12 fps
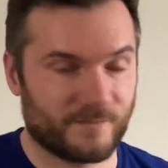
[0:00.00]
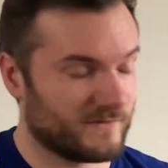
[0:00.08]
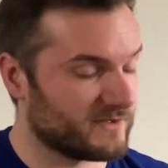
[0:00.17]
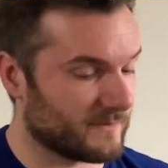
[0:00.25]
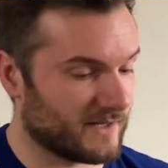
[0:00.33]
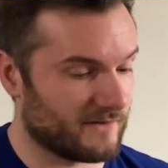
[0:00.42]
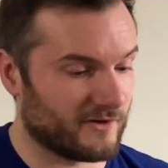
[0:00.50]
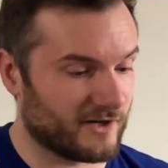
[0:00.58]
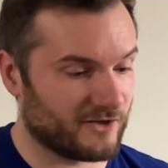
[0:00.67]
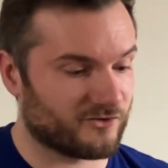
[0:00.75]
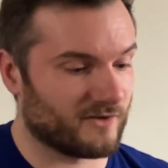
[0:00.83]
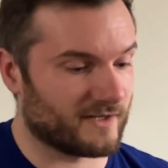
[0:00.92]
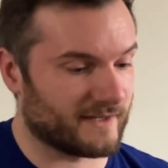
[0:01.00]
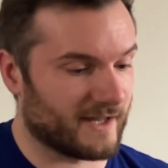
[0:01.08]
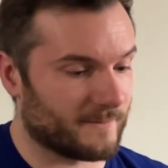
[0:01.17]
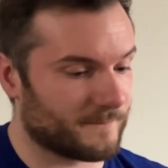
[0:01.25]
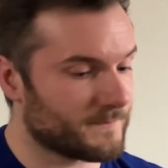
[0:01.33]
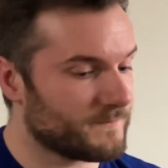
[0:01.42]
some kind of variation like
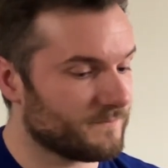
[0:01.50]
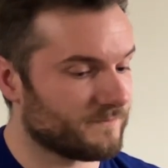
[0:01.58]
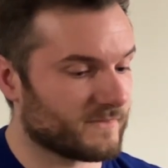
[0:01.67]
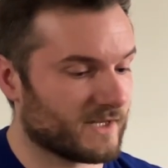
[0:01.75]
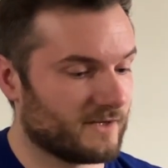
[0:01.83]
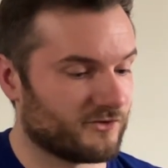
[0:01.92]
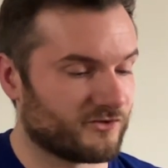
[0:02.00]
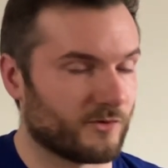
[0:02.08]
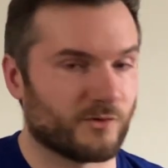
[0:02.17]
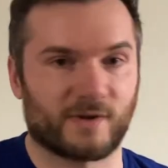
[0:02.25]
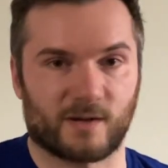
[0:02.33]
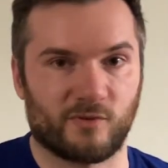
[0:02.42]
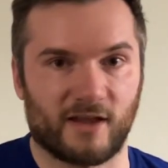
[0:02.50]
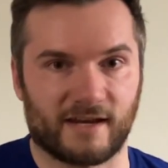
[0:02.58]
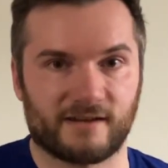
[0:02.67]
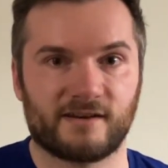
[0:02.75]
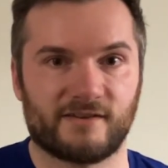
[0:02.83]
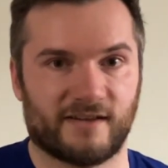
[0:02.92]
that. Just don't do like a plank,
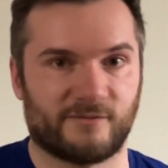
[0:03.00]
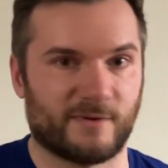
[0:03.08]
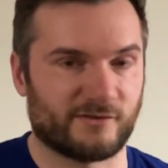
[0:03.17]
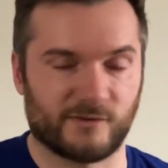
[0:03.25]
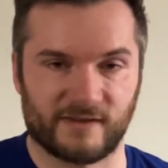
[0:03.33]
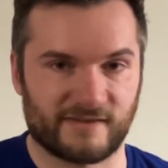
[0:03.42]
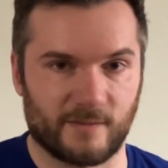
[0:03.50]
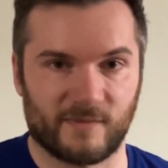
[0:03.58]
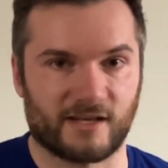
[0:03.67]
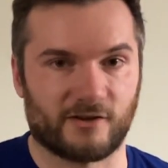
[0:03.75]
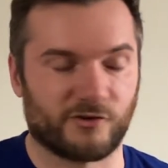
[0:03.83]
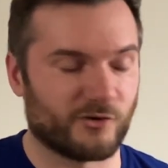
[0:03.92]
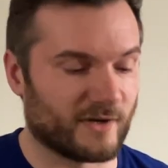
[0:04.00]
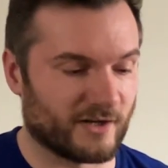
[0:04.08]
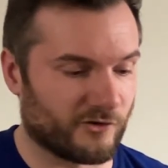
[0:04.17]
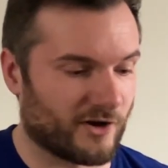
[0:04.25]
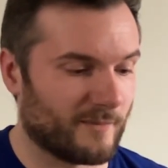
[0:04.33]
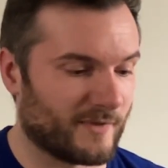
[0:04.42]
because that's basically the same thing that you're doing in your
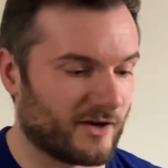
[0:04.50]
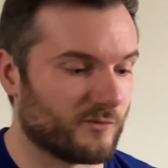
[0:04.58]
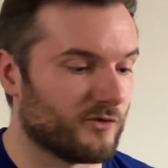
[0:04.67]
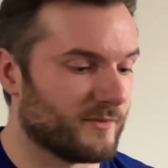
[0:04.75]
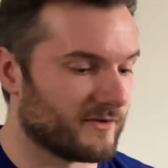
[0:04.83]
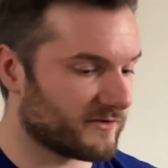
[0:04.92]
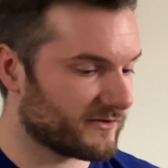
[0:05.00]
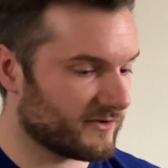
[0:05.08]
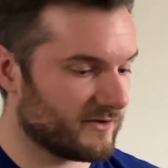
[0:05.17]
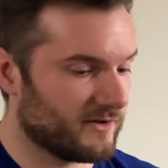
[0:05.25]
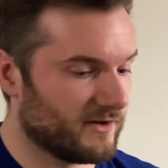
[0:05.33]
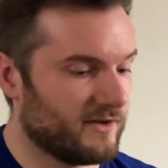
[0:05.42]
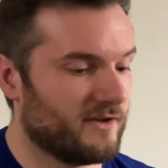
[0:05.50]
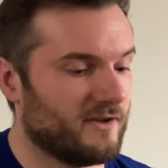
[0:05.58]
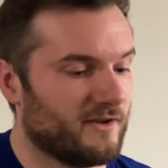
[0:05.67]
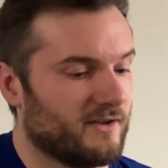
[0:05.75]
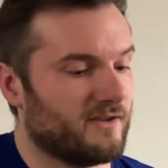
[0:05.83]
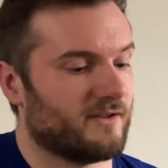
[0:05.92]
compound movements.
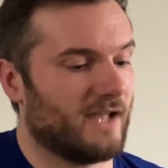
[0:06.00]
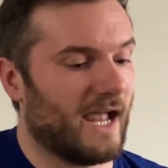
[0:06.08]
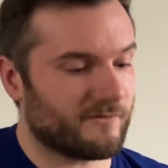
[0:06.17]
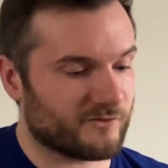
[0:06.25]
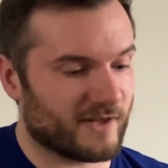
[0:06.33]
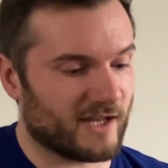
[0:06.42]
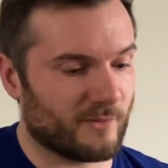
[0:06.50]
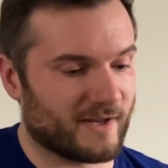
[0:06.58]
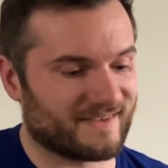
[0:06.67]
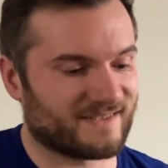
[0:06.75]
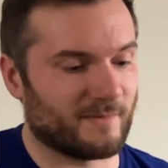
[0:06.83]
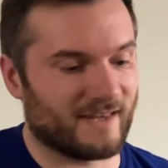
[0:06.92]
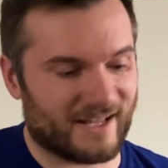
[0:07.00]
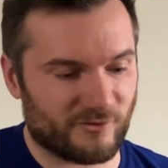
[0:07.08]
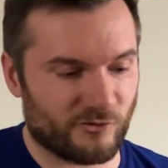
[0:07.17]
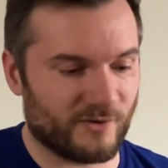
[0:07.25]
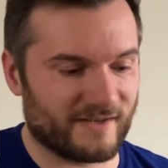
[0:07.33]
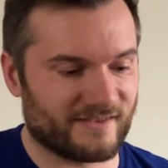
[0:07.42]
After that, we got some lateral
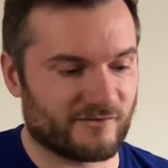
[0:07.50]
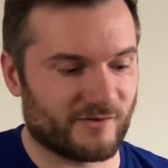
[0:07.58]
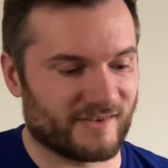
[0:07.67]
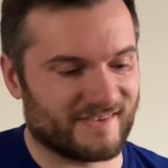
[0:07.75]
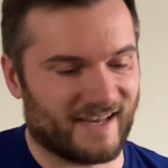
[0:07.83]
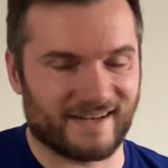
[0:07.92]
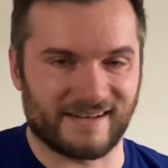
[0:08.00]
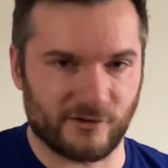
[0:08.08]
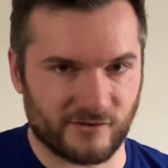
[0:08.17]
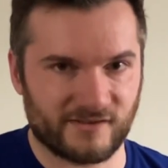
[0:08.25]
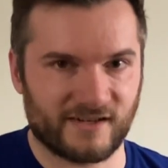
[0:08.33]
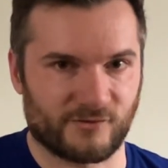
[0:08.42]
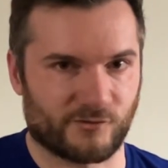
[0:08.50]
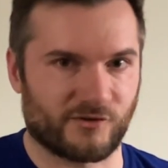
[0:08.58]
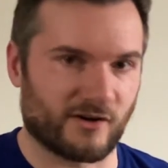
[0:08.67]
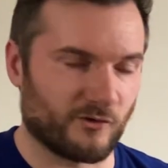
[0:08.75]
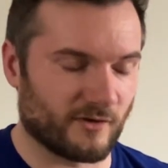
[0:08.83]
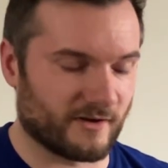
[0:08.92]
raises for the side delts, because we're trying
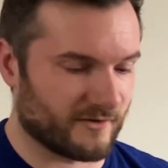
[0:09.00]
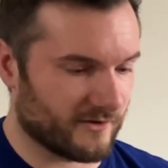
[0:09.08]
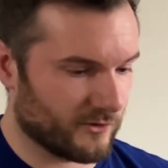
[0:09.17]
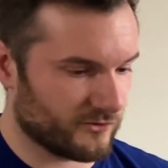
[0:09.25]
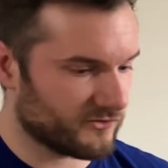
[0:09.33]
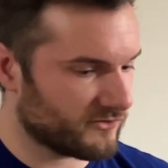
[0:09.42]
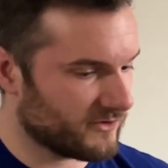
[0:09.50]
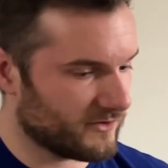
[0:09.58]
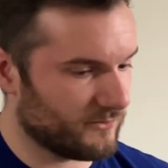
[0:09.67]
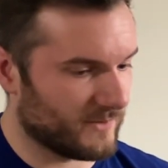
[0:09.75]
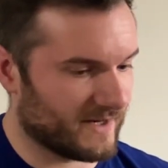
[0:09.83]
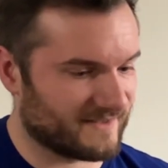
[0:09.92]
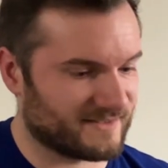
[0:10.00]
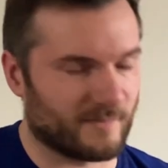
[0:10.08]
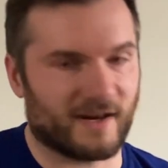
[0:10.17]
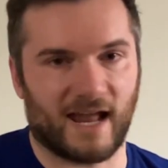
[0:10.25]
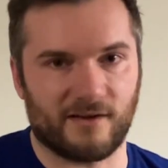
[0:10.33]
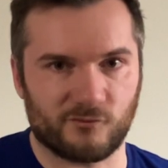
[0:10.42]
to hold on to those. We got some
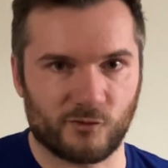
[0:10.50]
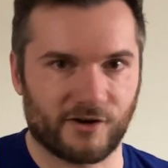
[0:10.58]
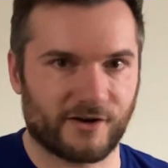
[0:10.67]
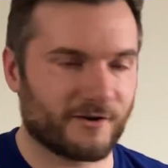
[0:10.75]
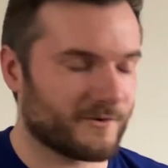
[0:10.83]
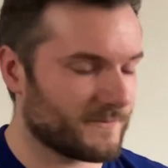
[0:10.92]
calf work,